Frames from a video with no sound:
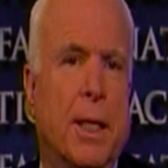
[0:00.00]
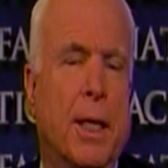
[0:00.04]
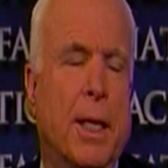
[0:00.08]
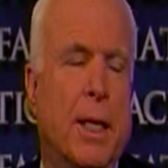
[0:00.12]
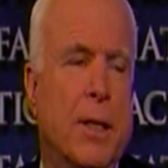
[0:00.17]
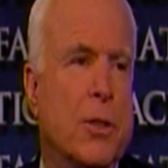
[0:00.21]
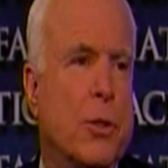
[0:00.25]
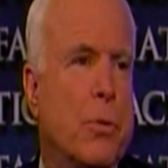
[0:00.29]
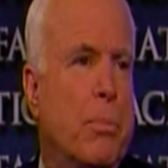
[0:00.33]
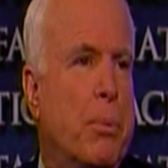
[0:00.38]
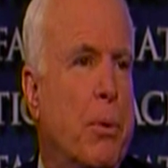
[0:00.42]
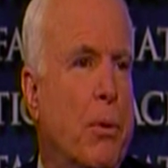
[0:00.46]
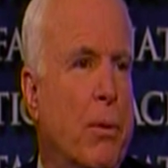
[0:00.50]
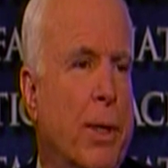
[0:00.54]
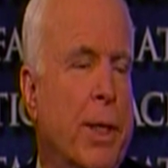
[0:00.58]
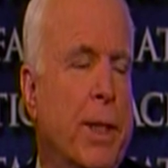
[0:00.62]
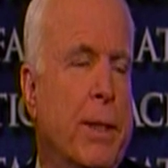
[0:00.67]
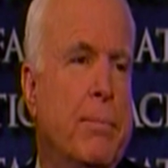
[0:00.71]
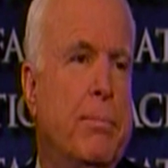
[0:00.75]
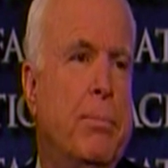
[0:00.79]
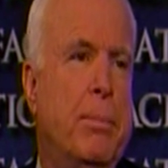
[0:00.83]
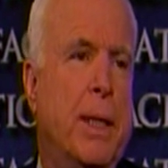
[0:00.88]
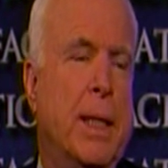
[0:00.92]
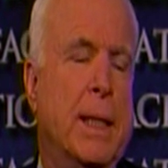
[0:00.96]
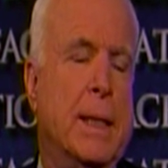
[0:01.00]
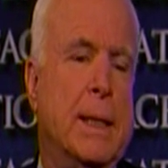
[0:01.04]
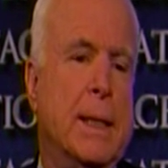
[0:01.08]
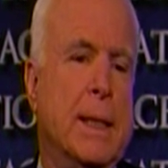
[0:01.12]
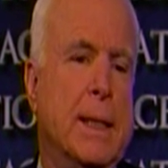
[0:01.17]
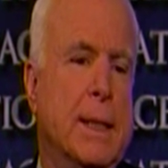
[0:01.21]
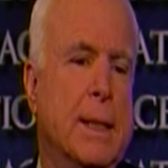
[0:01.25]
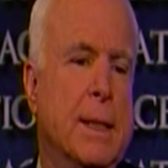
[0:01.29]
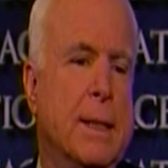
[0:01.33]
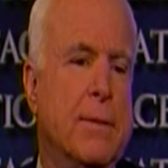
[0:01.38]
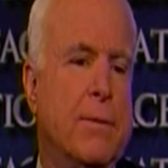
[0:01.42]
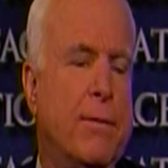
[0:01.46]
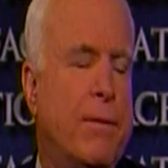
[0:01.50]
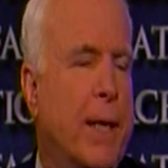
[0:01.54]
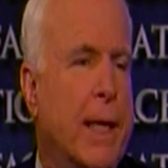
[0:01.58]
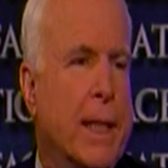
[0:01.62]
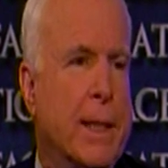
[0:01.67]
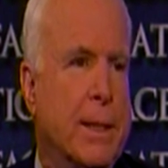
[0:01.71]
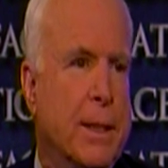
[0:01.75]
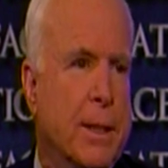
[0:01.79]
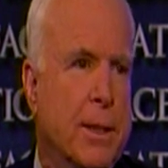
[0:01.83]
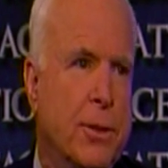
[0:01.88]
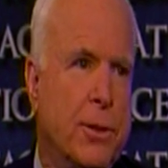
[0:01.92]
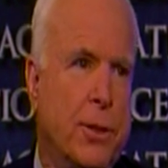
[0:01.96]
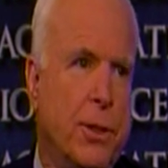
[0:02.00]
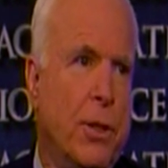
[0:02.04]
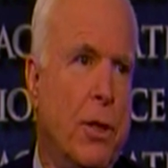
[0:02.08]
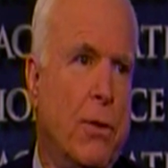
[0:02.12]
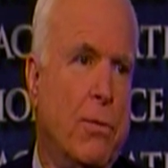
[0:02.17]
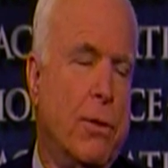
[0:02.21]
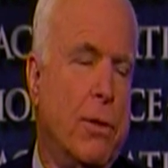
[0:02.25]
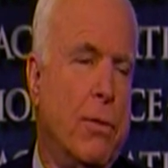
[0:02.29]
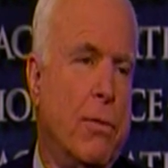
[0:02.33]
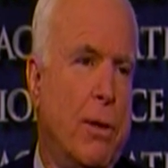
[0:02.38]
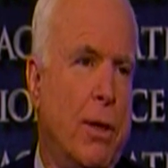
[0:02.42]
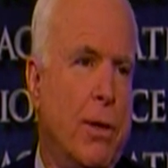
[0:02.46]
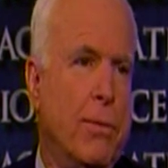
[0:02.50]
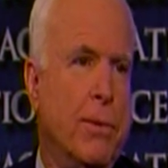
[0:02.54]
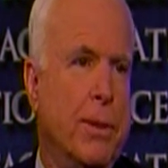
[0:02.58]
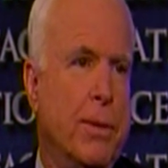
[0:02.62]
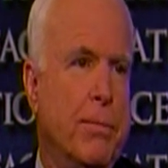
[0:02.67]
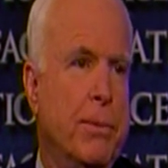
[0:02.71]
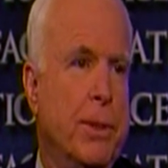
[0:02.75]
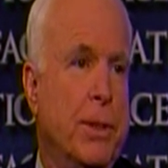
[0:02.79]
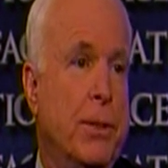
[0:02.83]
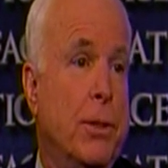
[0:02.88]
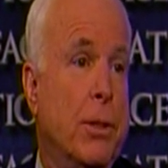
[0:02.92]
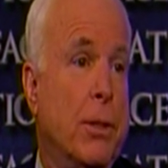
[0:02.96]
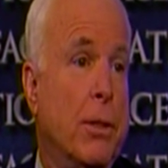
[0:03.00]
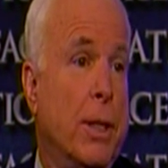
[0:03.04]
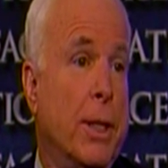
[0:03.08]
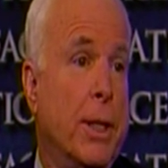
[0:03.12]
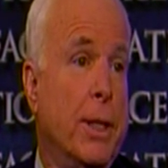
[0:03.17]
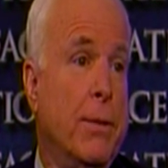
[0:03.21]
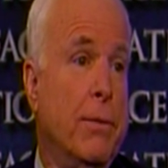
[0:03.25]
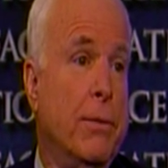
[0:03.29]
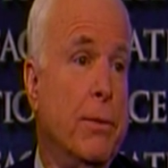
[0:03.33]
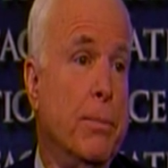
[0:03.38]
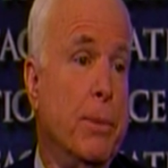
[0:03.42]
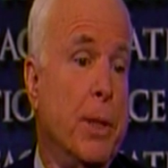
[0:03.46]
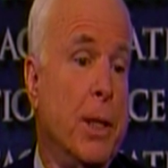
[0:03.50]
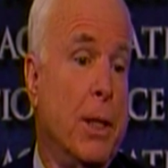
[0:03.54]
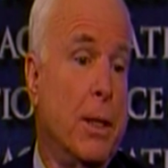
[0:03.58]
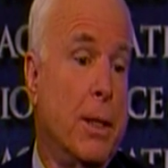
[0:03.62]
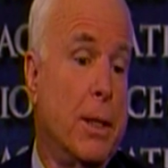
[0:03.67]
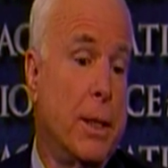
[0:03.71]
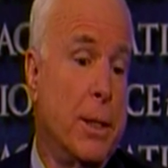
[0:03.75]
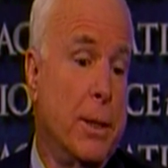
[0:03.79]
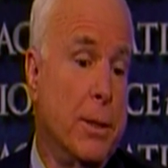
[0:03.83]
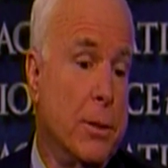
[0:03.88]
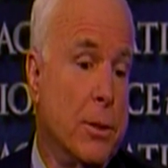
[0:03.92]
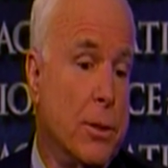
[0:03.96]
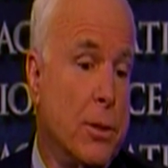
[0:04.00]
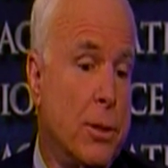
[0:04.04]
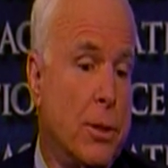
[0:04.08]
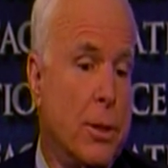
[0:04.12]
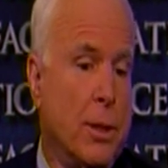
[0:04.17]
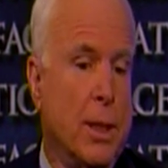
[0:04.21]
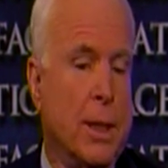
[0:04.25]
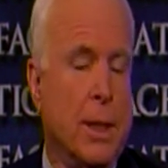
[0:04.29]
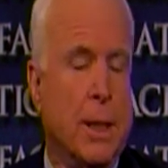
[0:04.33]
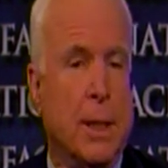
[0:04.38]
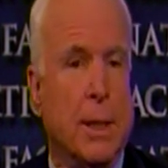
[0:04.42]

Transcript: he has a point, but the fact is the overwhelming majority of Americans